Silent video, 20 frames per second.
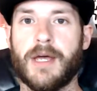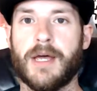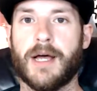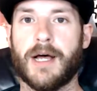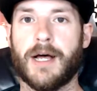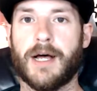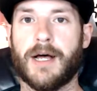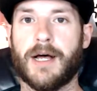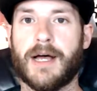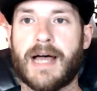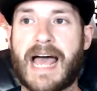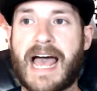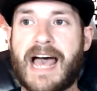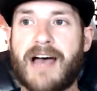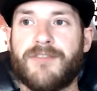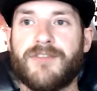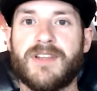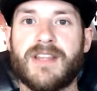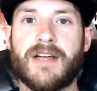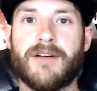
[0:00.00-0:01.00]

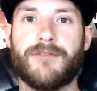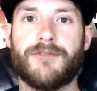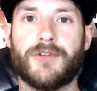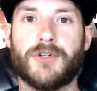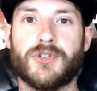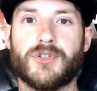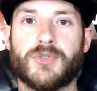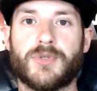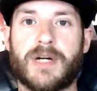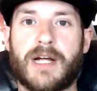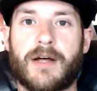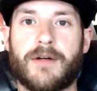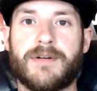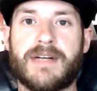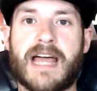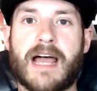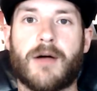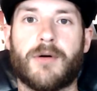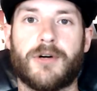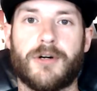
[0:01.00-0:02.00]
After that first round,
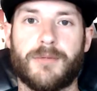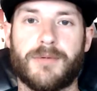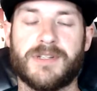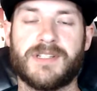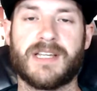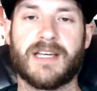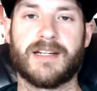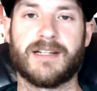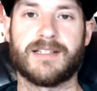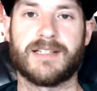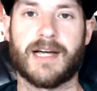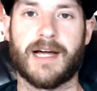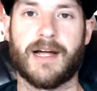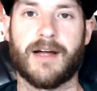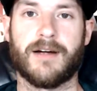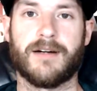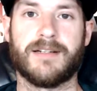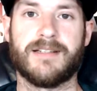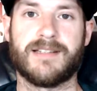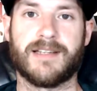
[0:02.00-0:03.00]
now Herbert's getting
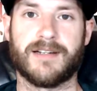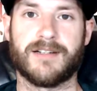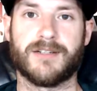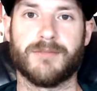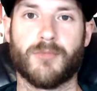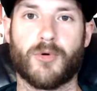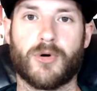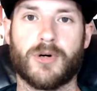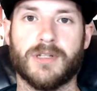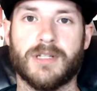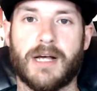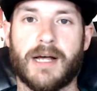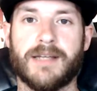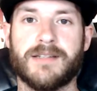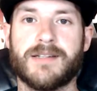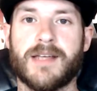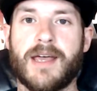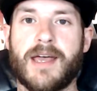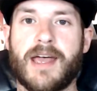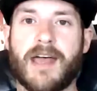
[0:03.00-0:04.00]
tired. He's getting
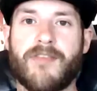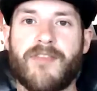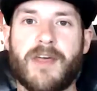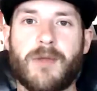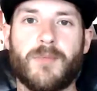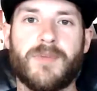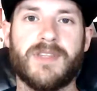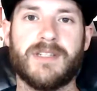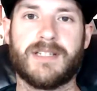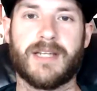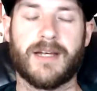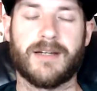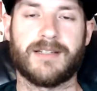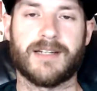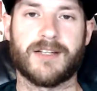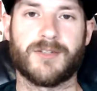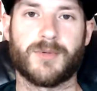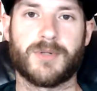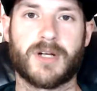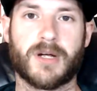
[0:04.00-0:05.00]
demoralized. And then when the
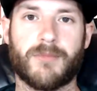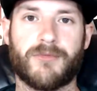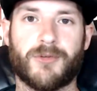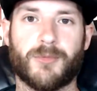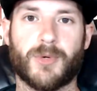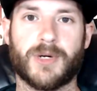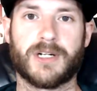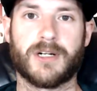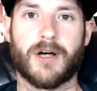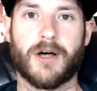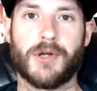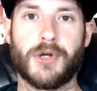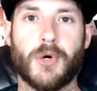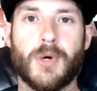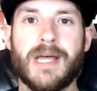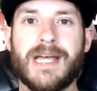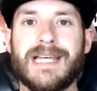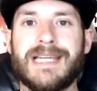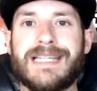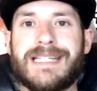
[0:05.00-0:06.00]
takedowns would come from Moicano,
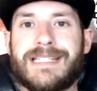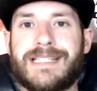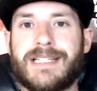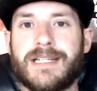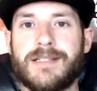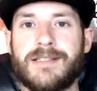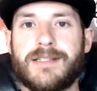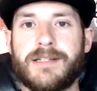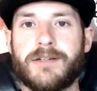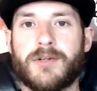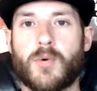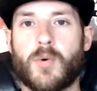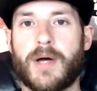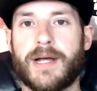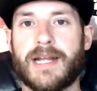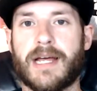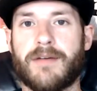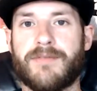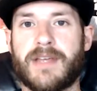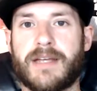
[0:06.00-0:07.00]
he just didn't
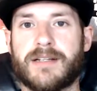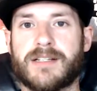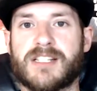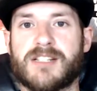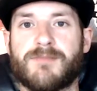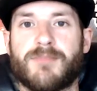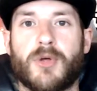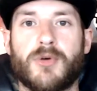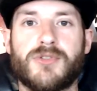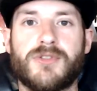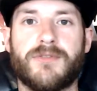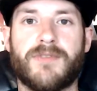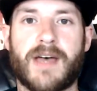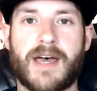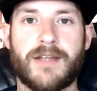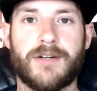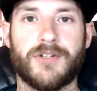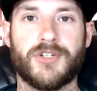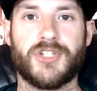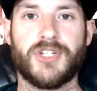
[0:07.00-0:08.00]
quite have that explosive
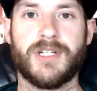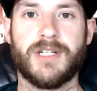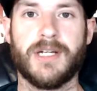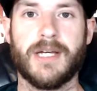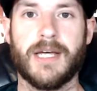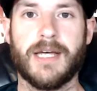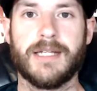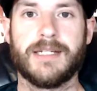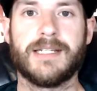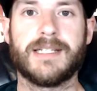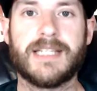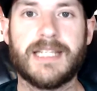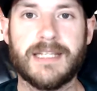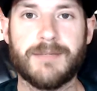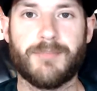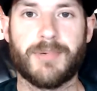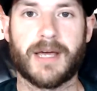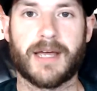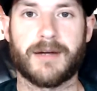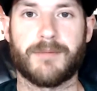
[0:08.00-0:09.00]
energy to
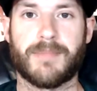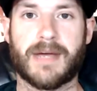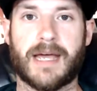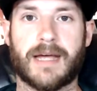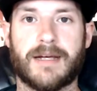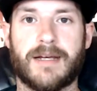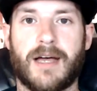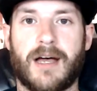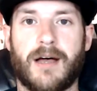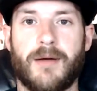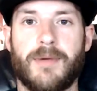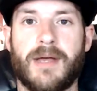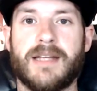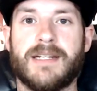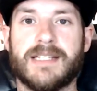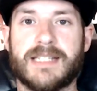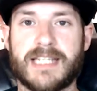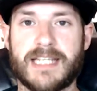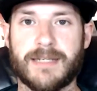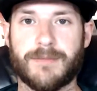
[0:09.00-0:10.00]
keep getting back up
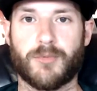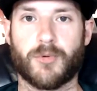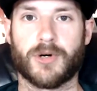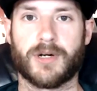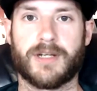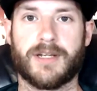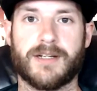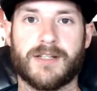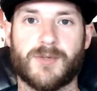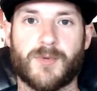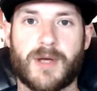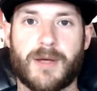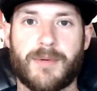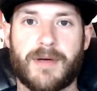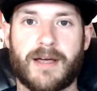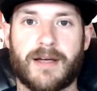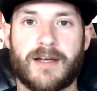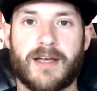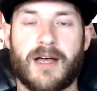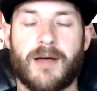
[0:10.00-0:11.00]
and to keep working his way
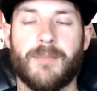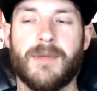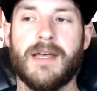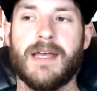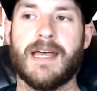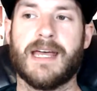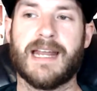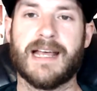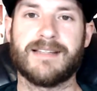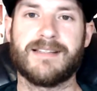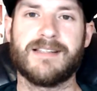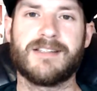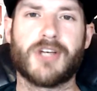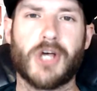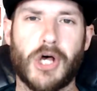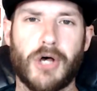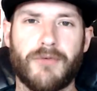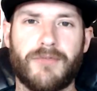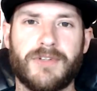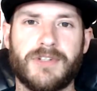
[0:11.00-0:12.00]
back up. And as his
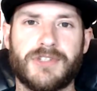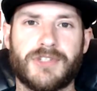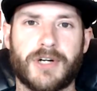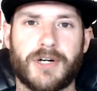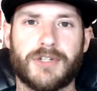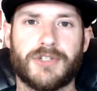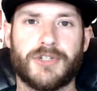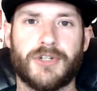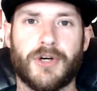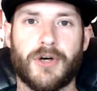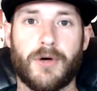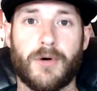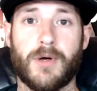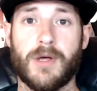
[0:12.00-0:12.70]
confidence started to go,